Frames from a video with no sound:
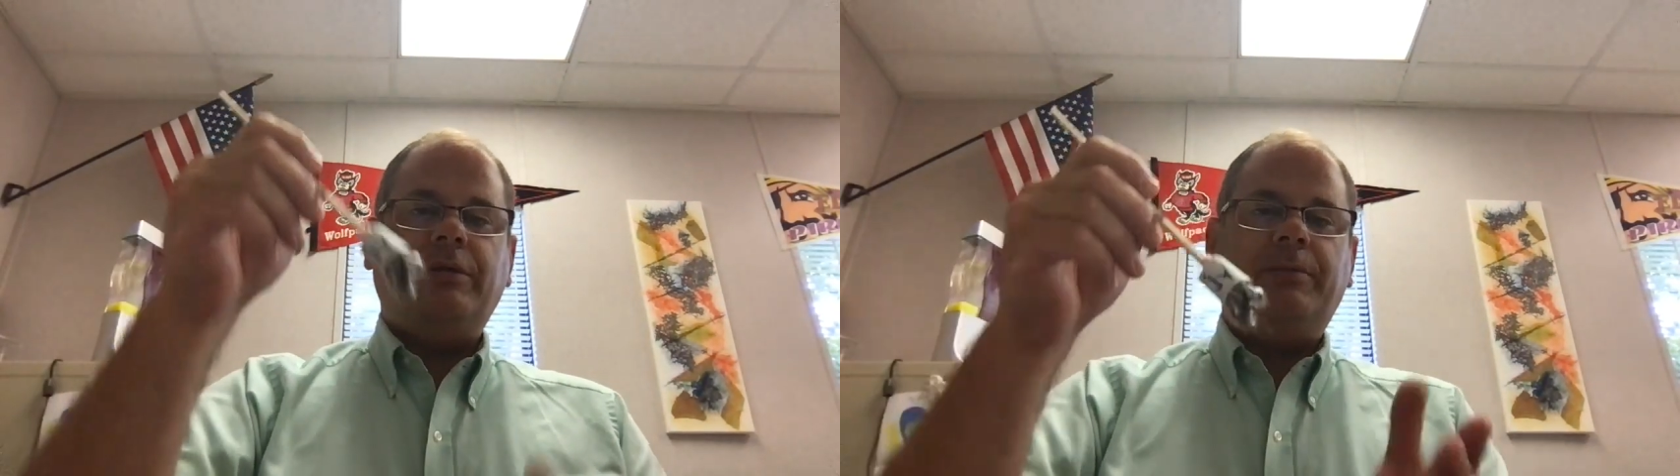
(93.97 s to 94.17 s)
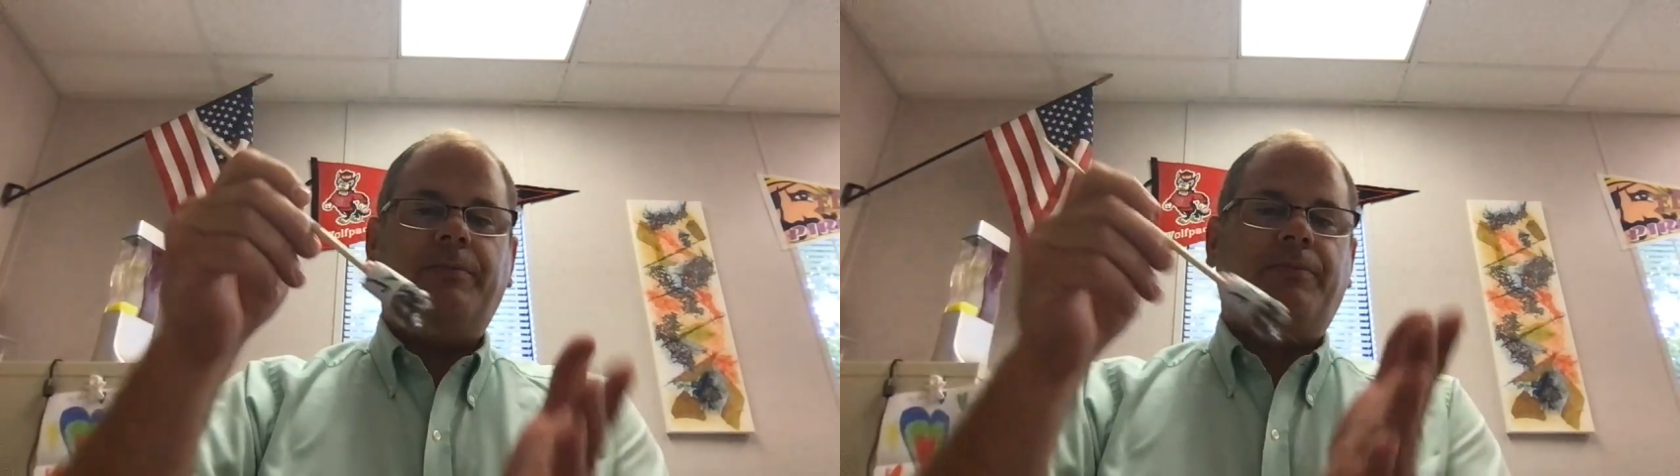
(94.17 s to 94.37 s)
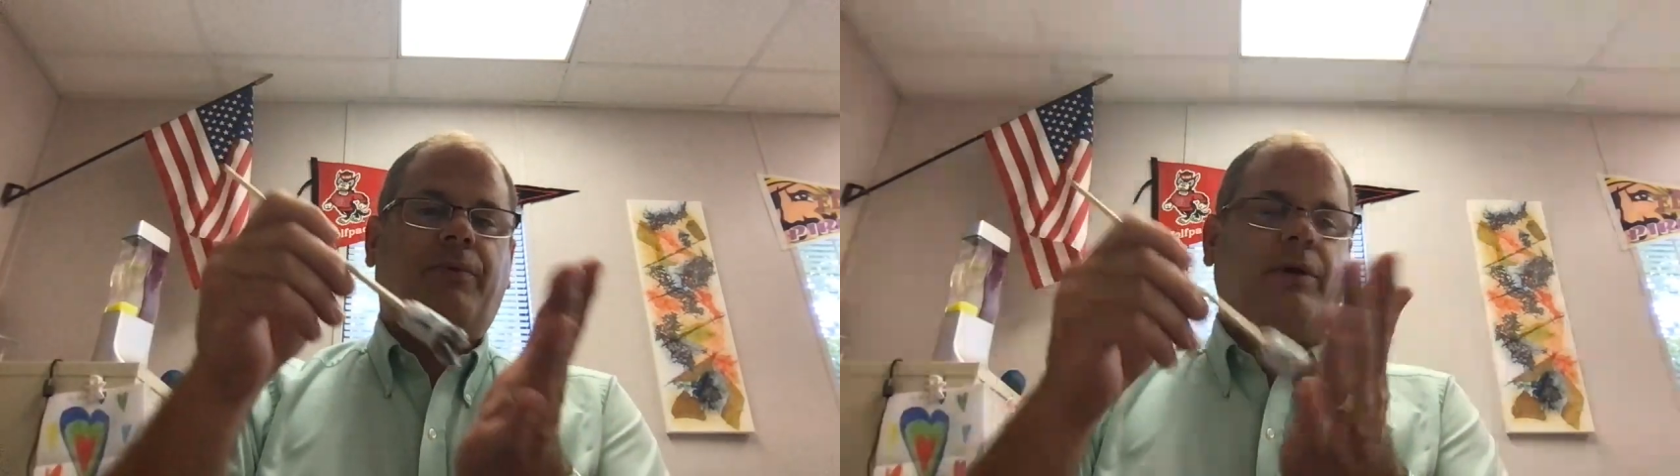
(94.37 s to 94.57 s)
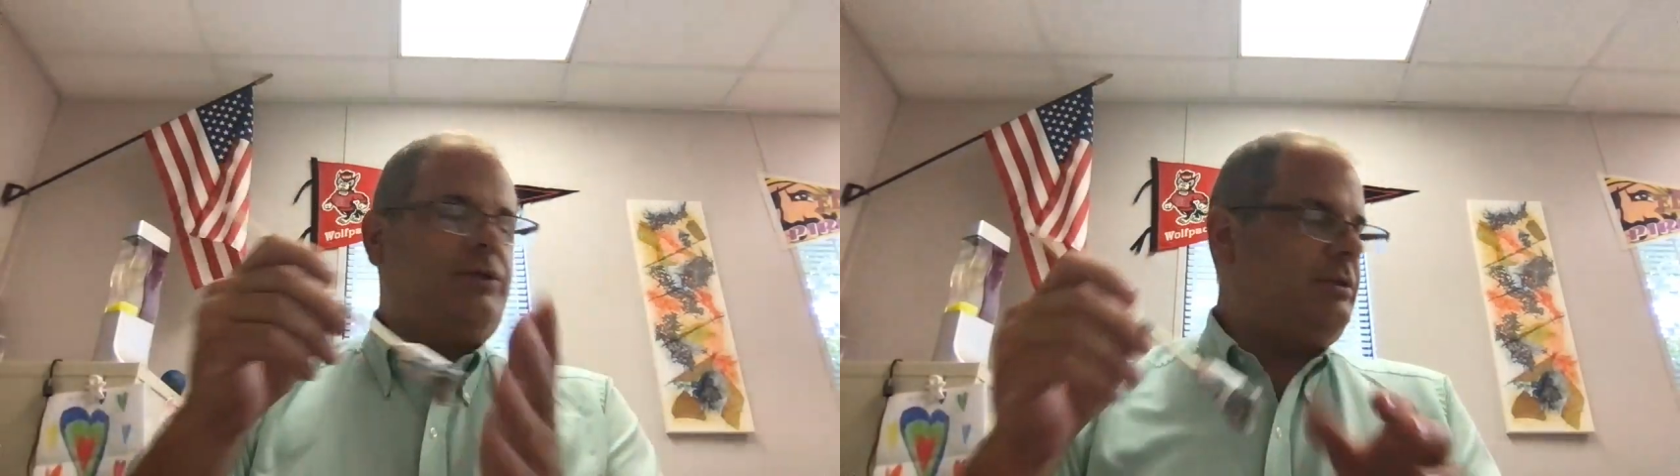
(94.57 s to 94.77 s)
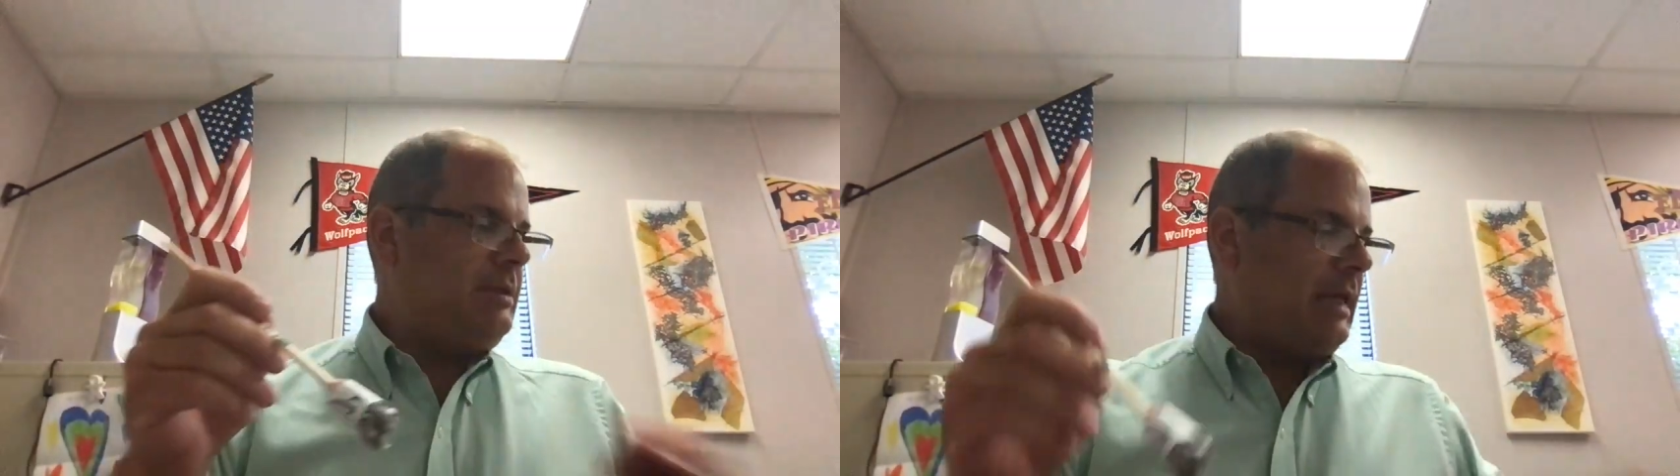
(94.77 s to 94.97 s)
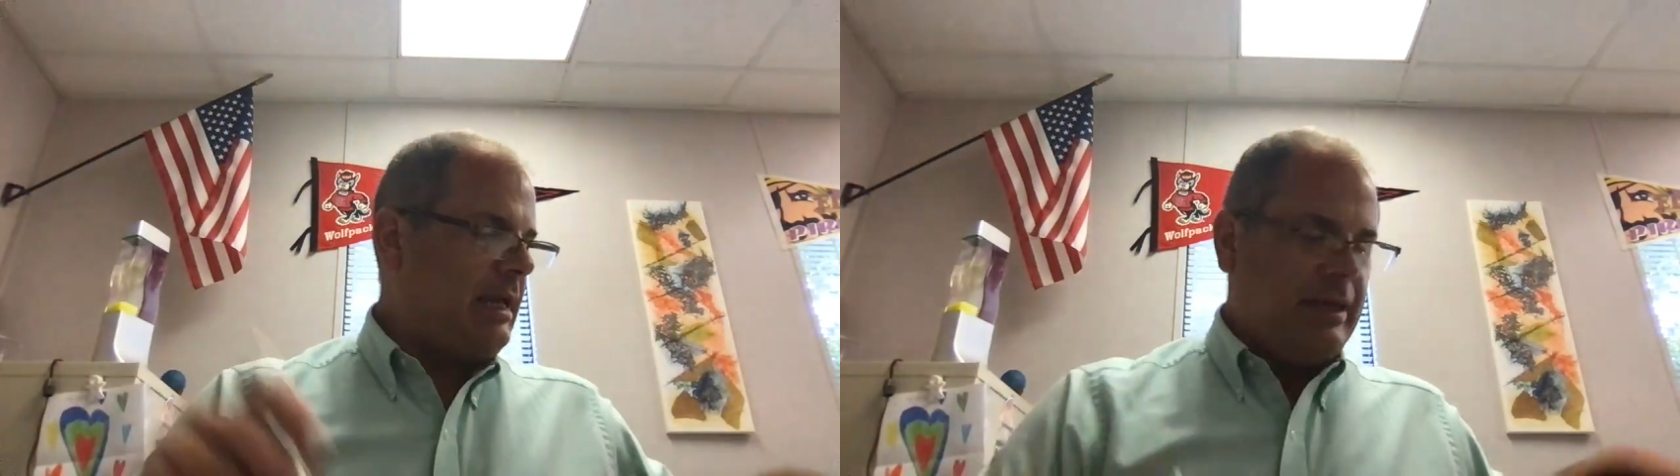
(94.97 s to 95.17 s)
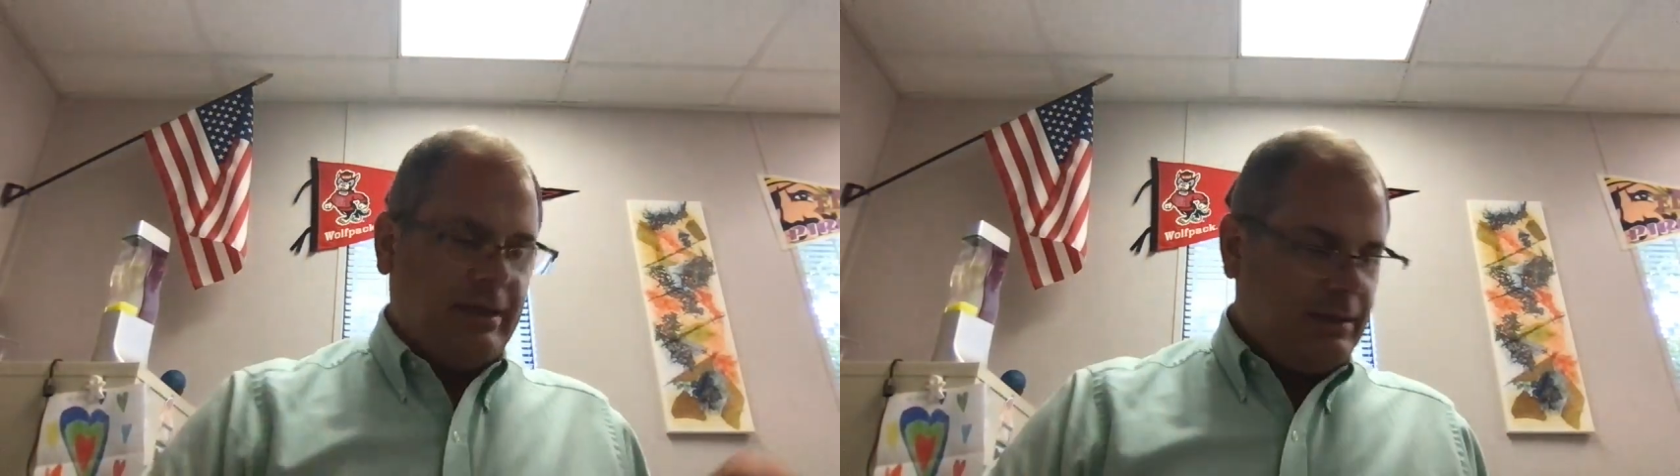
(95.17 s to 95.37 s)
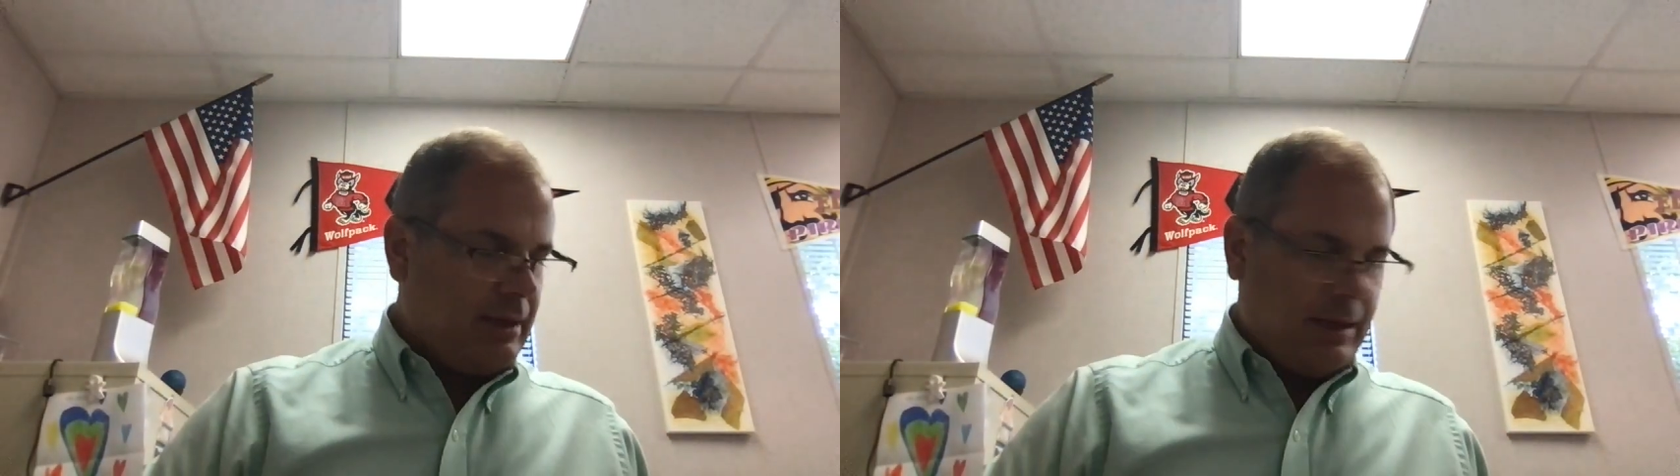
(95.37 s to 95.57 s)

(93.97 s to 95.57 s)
a brush in